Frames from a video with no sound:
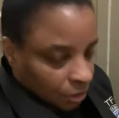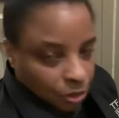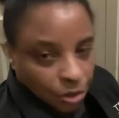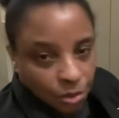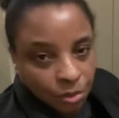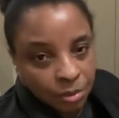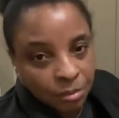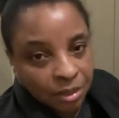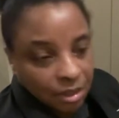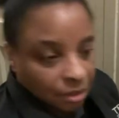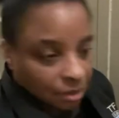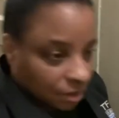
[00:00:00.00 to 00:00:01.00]
told him to
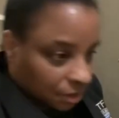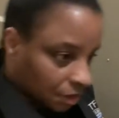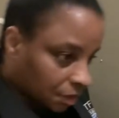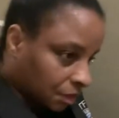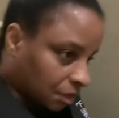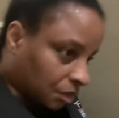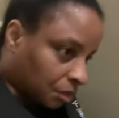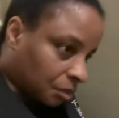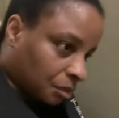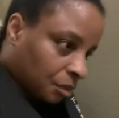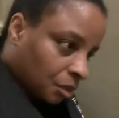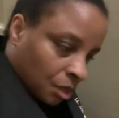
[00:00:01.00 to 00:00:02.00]
kill his sister.
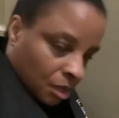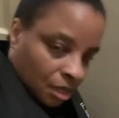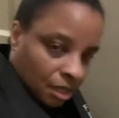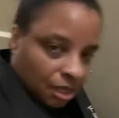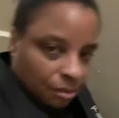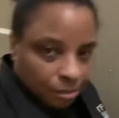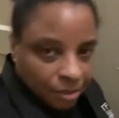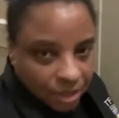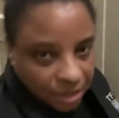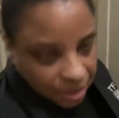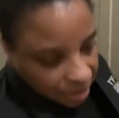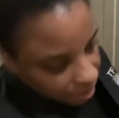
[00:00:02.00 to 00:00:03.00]
So the
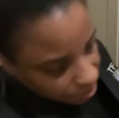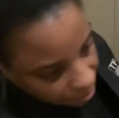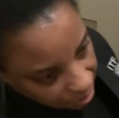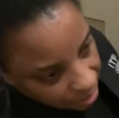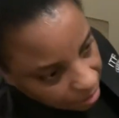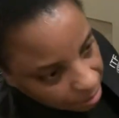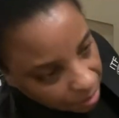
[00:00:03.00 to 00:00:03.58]
police came to get him.